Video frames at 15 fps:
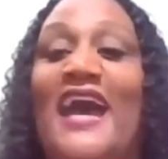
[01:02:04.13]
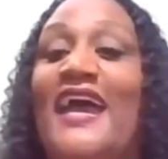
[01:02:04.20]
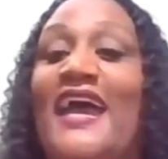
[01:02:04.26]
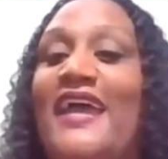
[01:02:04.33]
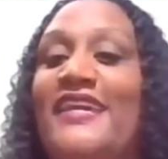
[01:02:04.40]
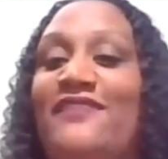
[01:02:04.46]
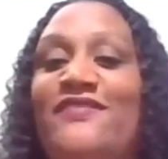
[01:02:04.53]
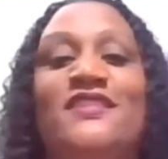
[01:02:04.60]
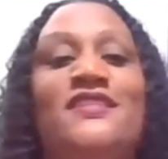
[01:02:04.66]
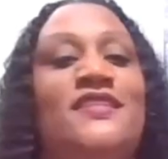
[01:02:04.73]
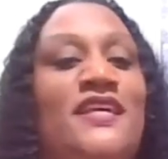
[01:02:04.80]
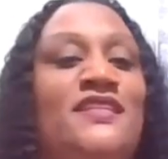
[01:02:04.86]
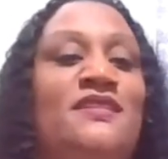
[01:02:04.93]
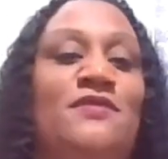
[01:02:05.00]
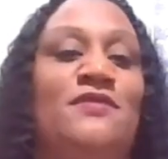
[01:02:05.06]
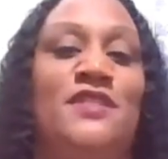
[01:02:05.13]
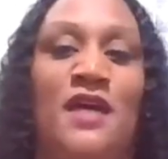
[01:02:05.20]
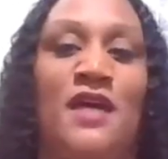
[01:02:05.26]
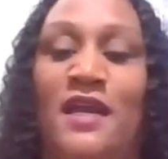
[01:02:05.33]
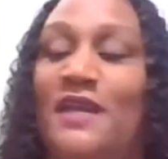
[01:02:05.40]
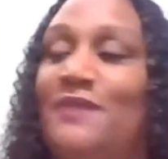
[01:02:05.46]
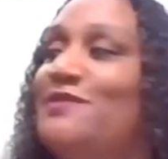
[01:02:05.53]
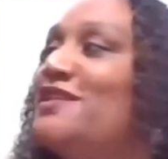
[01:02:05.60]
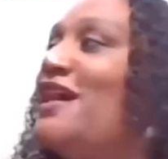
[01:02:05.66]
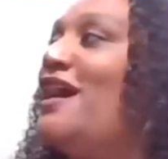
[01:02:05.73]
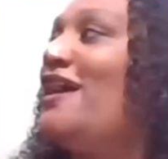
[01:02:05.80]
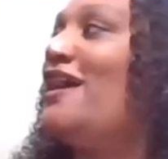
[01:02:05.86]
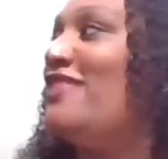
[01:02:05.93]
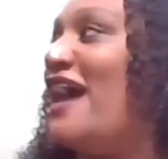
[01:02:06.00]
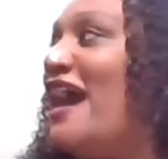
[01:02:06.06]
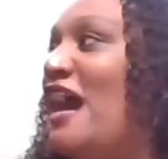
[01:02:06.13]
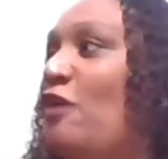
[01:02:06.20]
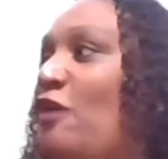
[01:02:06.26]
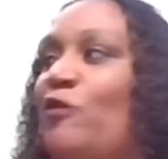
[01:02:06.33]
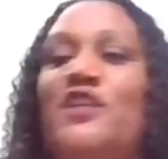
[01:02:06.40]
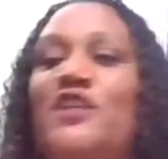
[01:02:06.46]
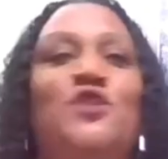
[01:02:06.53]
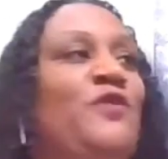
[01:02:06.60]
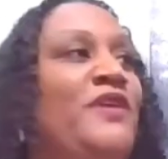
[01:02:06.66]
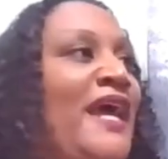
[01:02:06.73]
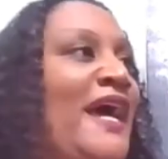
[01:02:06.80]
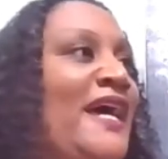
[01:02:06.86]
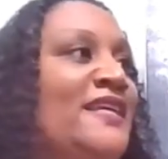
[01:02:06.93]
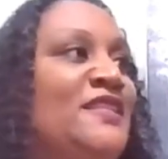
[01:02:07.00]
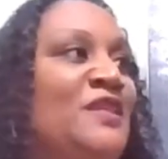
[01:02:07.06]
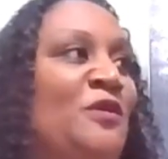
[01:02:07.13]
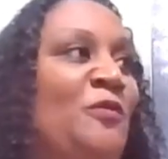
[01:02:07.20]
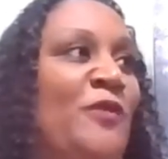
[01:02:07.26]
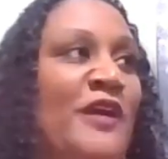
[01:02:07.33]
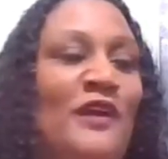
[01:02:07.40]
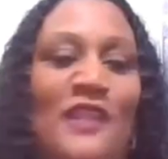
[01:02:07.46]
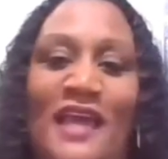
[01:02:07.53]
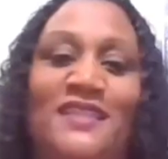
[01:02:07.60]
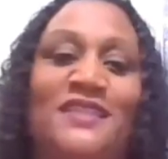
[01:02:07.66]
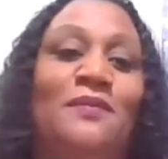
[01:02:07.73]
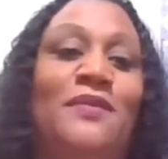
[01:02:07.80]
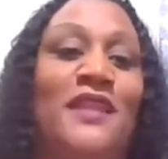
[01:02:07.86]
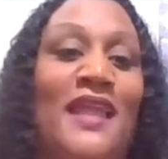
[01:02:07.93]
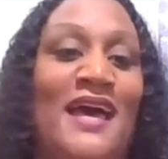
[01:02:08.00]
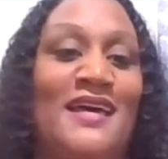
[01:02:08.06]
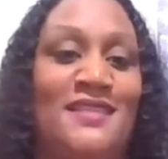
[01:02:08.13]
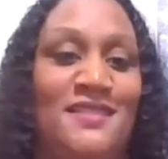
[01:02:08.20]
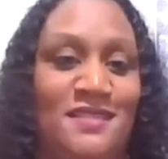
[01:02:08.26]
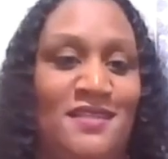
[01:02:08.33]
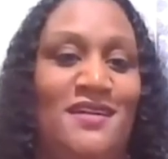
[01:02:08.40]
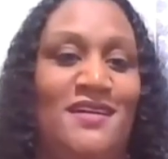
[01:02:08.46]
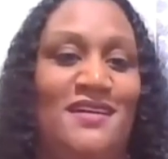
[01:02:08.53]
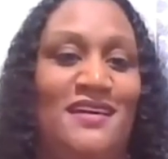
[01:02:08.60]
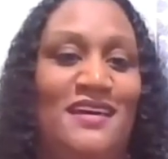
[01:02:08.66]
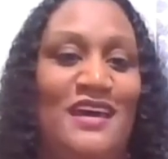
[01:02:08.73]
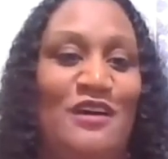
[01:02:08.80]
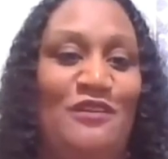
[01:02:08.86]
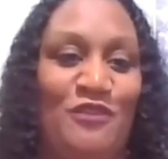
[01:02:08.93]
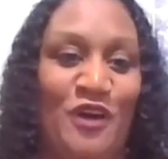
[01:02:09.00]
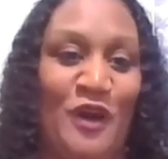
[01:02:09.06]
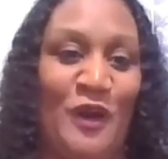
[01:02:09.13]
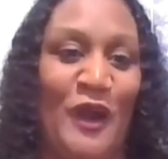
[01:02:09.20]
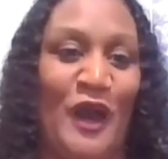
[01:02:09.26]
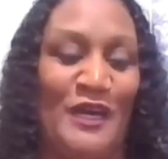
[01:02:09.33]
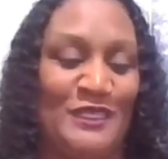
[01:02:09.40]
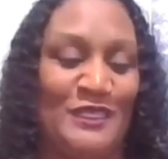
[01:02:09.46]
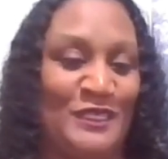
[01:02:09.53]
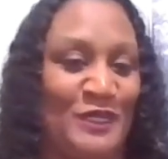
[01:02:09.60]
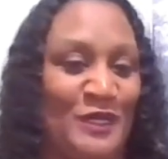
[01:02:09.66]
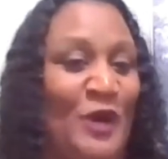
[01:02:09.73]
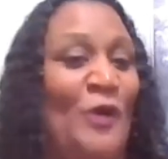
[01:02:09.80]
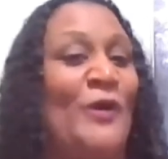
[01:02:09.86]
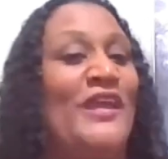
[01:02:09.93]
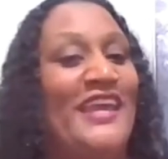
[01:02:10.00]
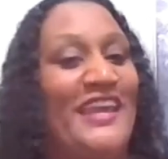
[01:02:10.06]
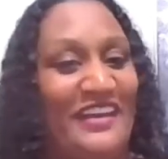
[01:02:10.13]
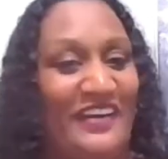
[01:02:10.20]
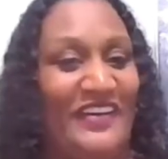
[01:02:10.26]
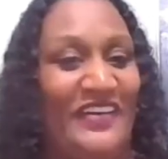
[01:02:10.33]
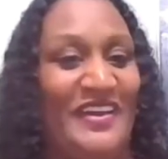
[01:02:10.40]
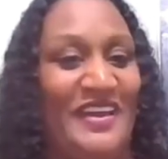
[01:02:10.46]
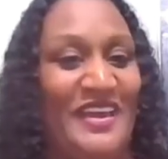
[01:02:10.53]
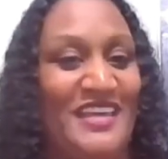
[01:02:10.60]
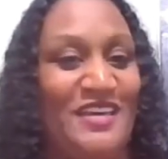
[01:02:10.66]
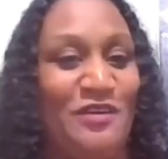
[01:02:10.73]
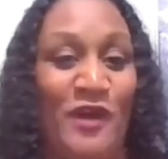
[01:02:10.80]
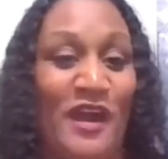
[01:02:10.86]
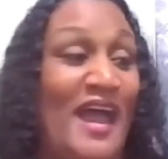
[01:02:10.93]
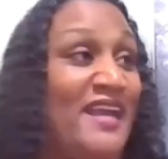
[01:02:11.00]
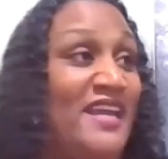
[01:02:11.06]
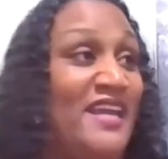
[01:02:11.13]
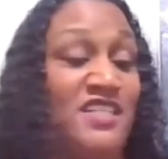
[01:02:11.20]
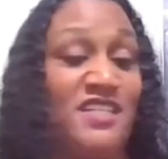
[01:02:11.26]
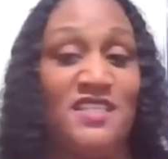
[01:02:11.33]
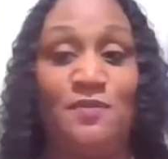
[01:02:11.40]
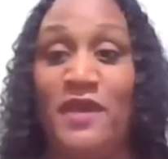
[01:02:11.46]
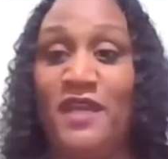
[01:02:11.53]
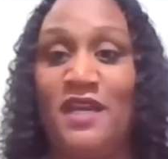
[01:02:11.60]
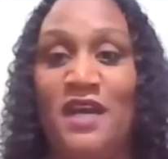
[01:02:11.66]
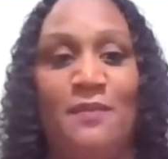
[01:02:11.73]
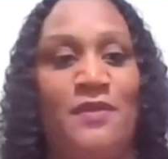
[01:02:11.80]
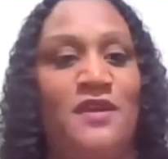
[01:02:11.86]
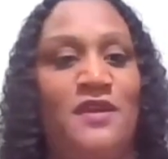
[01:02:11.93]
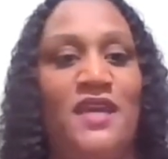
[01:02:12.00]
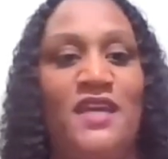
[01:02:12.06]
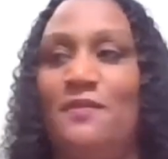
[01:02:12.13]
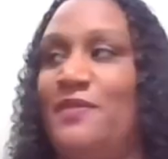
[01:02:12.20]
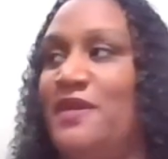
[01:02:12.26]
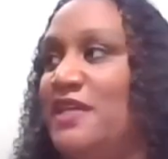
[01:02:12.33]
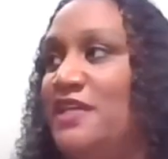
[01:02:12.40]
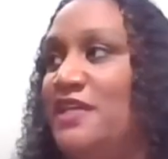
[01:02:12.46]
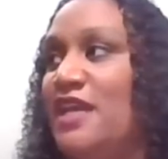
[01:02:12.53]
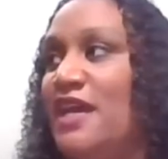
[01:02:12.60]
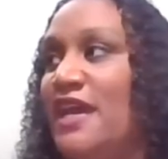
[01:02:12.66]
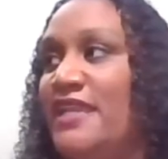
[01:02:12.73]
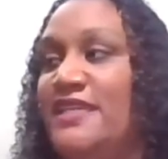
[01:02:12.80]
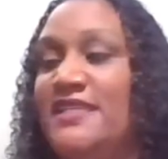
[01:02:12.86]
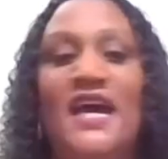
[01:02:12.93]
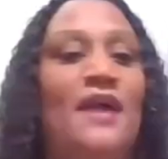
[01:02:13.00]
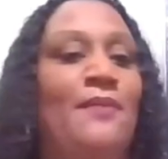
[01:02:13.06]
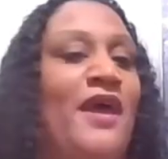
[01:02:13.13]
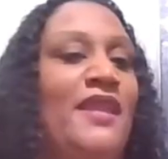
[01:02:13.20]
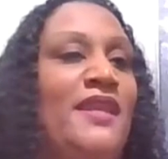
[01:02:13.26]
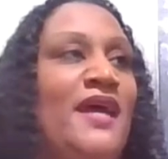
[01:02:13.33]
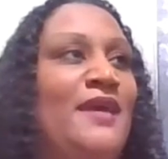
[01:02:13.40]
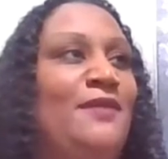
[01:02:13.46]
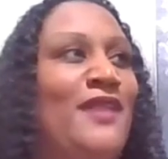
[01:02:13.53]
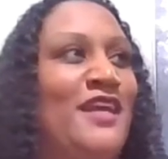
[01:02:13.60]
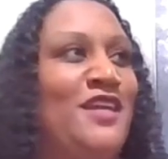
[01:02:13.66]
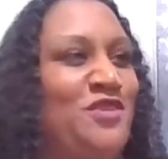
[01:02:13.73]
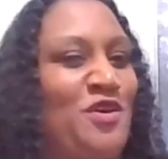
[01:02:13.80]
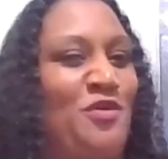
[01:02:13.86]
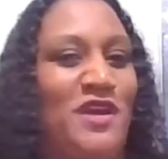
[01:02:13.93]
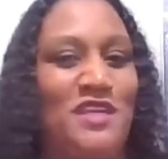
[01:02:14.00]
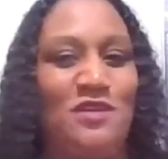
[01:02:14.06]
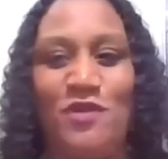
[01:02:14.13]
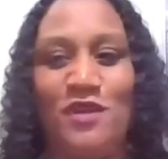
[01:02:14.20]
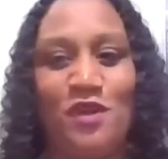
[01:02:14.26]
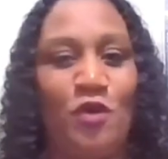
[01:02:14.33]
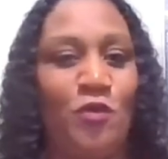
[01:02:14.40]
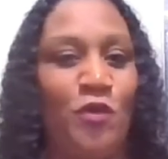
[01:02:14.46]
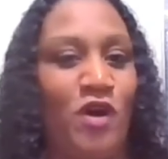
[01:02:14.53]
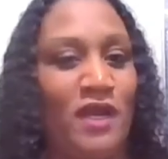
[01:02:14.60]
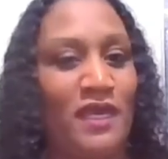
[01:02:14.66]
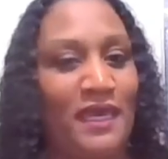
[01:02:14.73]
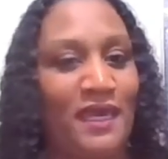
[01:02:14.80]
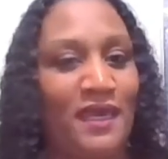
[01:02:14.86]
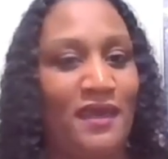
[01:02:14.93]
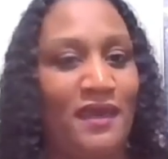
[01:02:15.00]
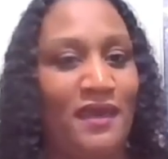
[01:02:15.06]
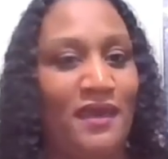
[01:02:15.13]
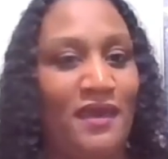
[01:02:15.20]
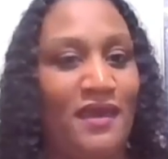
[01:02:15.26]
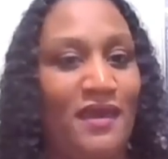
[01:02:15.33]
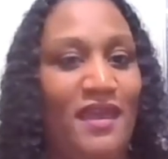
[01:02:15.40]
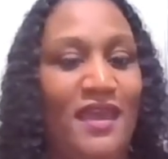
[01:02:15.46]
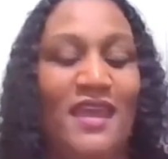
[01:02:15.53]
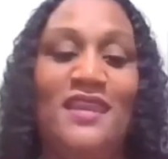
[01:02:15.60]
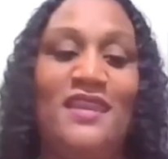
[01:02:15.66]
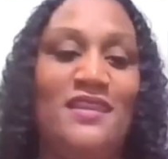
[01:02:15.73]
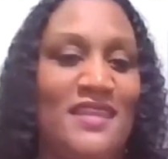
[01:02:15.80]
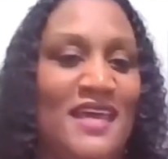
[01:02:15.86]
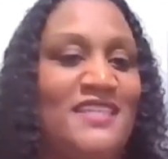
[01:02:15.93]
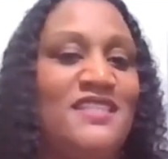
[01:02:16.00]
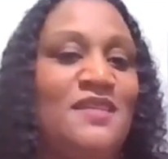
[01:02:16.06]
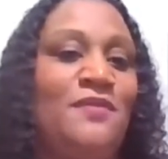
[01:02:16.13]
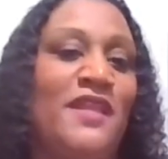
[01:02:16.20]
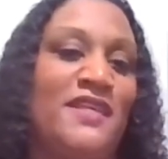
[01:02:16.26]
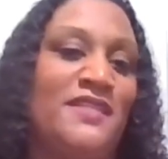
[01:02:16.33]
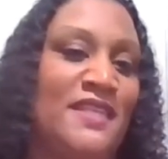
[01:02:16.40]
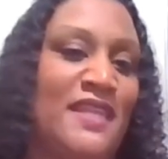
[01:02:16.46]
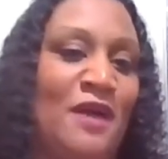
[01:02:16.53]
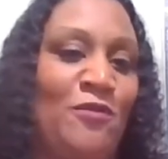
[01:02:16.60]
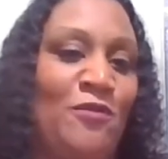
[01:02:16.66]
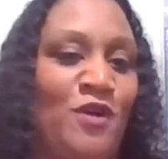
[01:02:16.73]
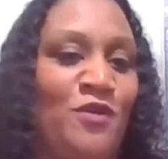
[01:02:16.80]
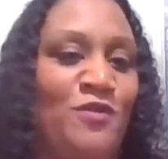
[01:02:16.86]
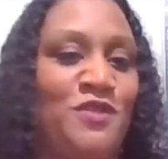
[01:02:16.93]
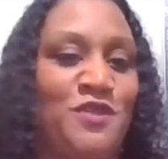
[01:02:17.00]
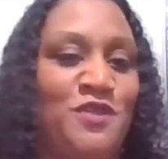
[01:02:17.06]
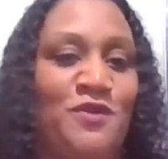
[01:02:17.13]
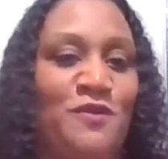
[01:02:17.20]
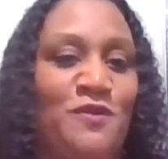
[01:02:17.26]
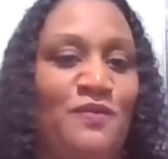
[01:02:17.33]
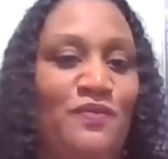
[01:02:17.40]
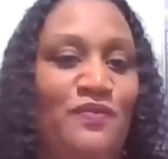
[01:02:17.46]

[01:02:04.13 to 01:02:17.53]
I even say sometimes that I wish we had somewhere like the Plaza for us to go here, where I can just pick up. It could be anytime at night, like, you know what, you want to go walking? And that's the place that I would go to.